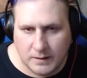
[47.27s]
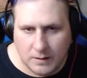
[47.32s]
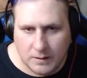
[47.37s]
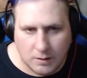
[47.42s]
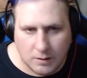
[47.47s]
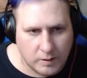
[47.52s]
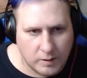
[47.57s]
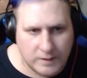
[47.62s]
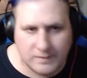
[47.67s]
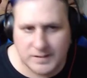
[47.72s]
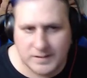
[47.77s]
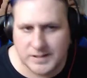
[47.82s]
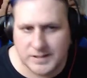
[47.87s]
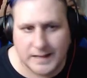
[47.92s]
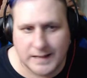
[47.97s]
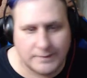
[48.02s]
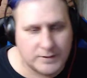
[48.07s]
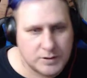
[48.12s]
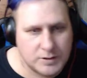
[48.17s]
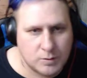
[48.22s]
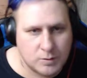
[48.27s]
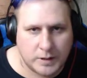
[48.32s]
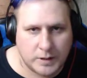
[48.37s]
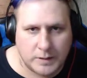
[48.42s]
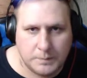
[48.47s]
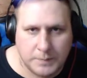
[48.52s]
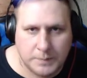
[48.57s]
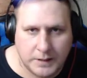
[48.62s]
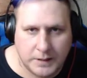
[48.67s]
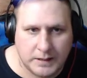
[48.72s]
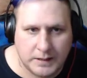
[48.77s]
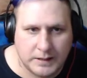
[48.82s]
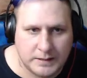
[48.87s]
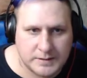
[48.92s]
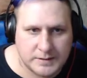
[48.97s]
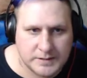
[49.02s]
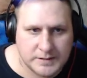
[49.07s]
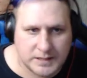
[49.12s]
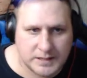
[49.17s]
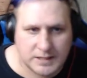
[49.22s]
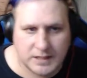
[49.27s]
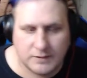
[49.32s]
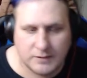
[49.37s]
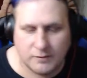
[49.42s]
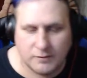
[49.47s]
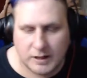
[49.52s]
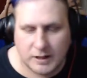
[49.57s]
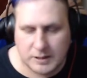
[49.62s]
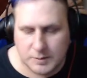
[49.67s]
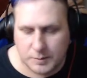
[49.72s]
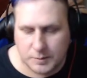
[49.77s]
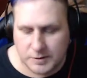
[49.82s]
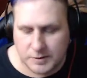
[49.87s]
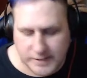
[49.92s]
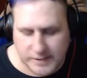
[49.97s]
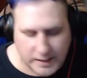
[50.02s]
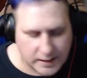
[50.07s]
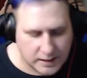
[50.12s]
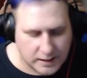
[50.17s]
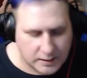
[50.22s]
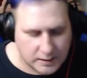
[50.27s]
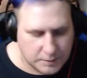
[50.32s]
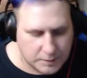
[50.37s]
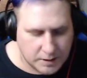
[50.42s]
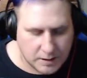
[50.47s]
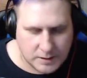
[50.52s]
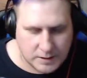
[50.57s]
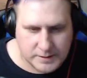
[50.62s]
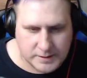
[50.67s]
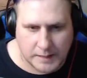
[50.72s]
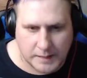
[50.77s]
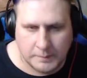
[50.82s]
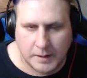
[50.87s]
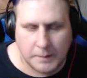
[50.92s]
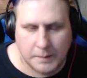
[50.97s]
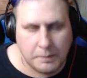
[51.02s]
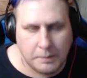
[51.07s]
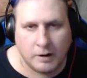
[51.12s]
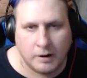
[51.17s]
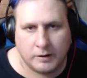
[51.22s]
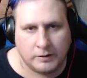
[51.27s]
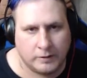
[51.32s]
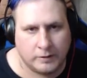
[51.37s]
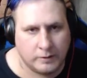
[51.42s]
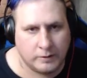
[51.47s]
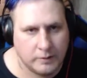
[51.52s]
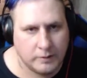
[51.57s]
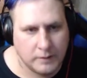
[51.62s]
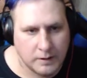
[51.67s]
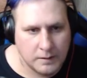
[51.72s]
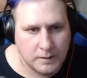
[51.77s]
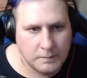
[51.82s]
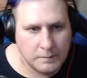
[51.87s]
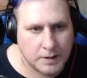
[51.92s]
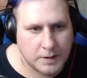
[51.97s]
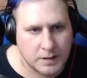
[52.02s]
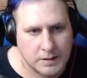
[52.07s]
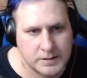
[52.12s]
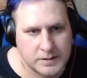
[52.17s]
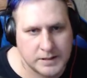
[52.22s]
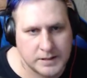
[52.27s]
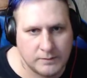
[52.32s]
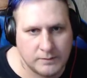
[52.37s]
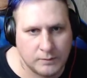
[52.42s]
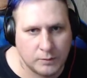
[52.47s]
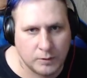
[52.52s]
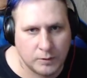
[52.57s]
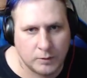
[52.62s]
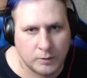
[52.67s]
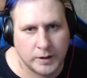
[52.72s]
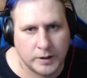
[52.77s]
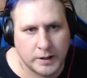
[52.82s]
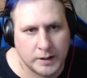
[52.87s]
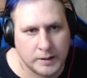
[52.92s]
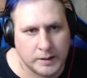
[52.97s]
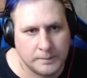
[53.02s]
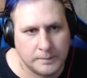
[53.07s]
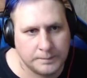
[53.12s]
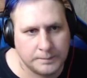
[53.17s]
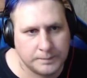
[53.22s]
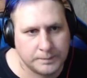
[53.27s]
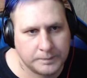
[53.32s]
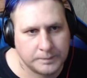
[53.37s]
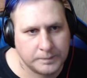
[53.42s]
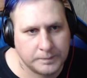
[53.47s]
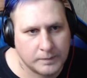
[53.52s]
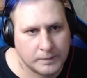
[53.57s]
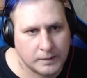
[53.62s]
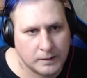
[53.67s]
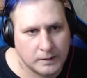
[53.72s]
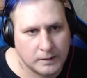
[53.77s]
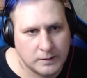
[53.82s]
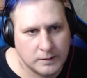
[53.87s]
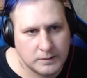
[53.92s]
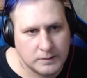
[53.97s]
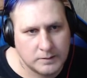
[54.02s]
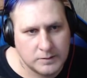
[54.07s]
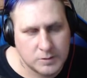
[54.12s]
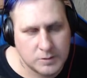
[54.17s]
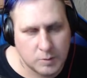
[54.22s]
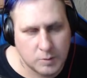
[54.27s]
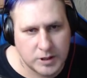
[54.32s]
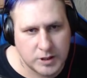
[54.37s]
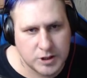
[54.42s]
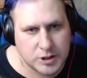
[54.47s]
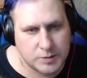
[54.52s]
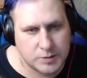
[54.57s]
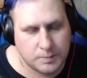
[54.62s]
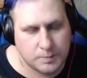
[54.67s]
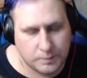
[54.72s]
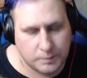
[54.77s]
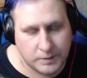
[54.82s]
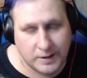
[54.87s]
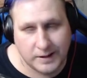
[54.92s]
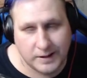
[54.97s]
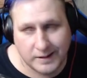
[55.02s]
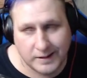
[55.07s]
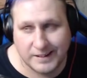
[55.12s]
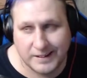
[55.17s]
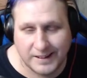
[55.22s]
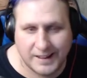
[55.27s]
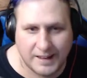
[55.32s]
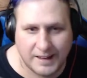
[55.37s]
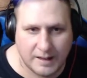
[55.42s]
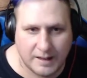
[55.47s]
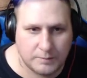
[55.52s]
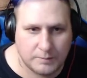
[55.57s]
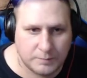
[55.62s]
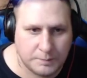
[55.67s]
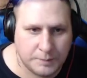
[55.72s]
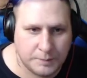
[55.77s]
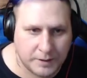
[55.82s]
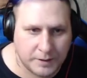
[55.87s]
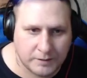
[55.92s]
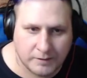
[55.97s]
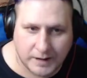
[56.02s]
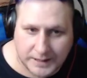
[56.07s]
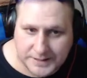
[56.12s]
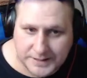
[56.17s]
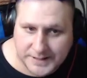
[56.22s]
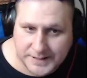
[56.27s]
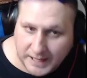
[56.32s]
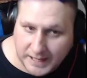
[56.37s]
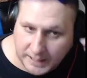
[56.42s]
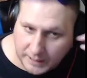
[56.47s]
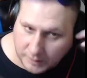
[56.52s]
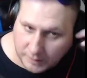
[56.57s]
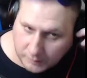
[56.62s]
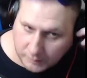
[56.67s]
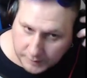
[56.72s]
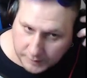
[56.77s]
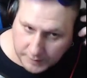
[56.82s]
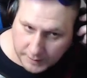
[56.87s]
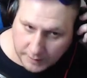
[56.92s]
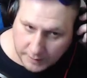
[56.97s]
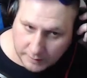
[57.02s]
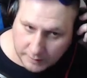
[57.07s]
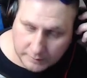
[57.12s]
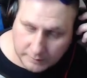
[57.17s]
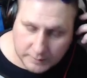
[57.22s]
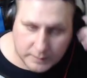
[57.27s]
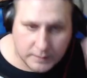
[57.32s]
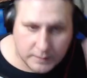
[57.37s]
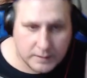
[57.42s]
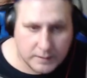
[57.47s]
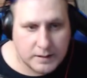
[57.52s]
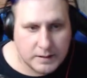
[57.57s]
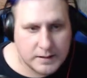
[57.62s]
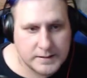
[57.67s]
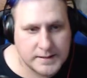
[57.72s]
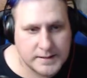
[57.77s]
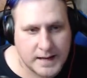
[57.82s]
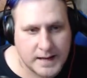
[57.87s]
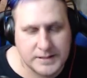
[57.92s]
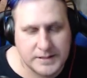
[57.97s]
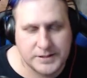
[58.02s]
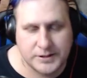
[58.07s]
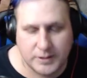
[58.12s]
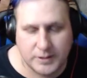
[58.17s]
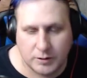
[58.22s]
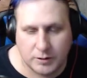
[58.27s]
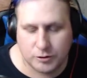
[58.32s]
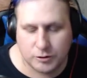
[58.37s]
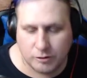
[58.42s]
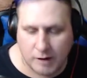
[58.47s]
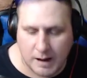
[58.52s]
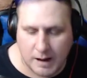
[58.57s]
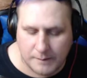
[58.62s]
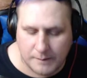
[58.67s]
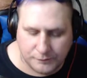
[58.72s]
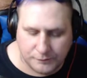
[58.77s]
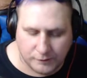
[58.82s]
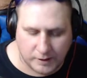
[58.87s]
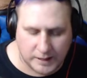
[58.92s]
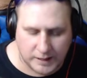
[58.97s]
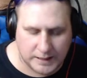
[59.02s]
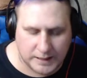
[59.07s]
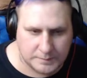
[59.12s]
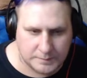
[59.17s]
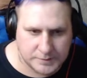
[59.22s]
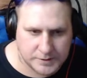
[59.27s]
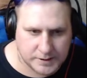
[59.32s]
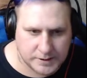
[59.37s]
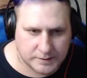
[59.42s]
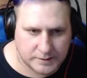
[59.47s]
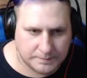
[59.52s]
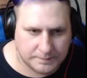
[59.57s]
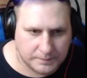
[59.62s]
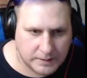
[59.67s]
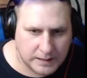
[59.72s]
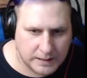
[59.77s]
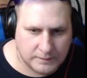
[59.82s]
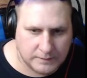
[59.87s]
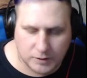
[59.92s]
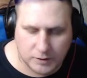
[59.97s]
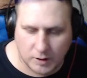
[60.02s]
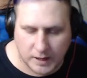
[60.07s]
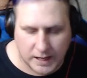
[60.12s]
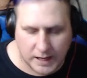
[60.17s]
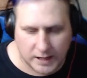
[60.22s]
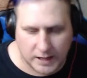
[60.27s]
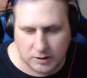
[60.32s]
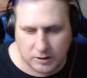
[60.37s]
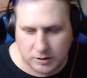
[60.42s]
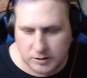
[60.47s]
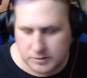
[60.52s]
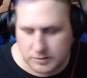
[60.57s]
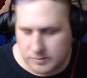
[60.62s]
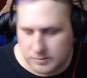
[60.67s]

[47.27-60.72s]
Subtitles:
or even 720p 60 frames per second because I'm not partnered. Because even when on Twitch, bitrate is king over there because I still drop frames even though I got a good